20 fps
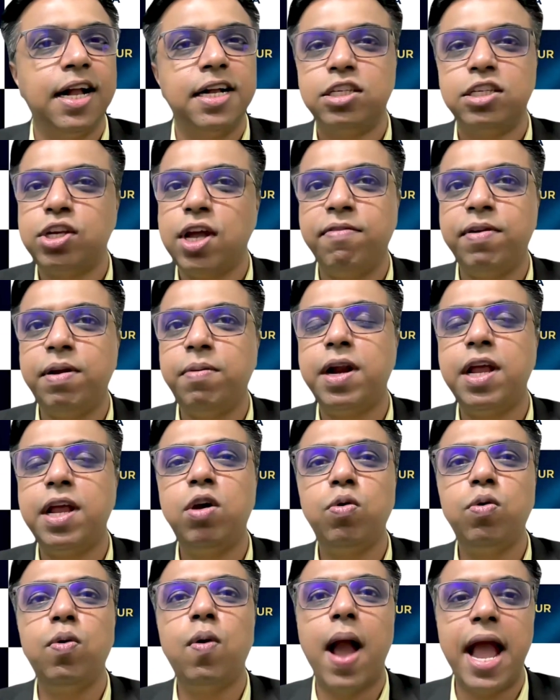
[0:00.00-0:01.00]
So everybody
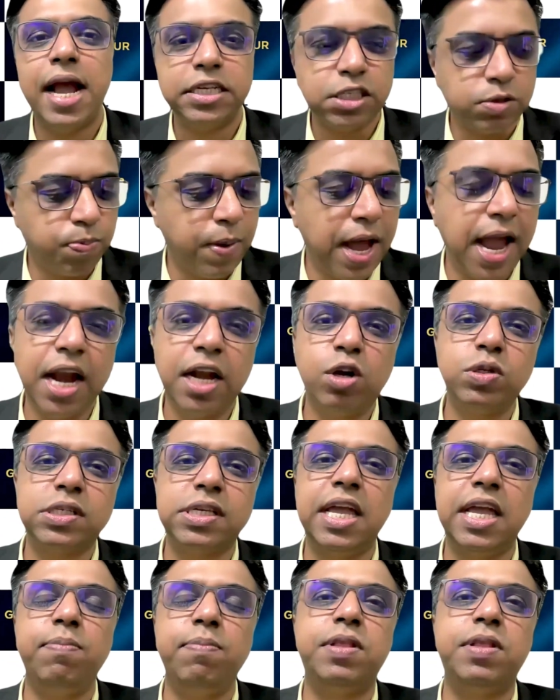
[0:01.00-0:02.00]
who aspire to
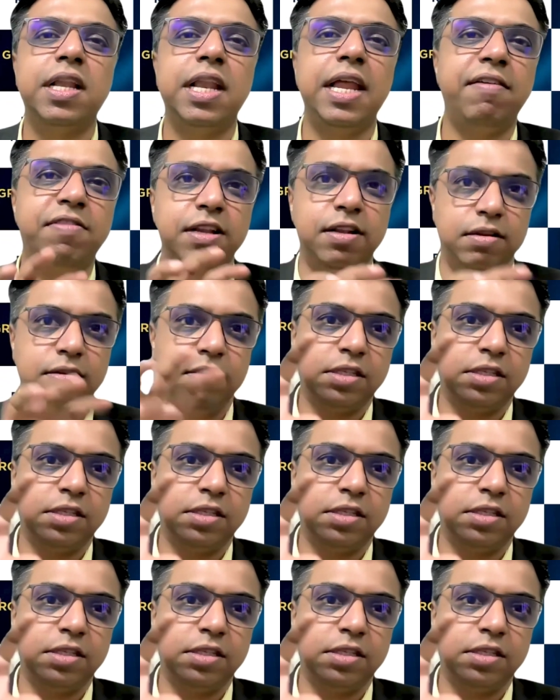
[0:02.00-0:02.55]
skip the level,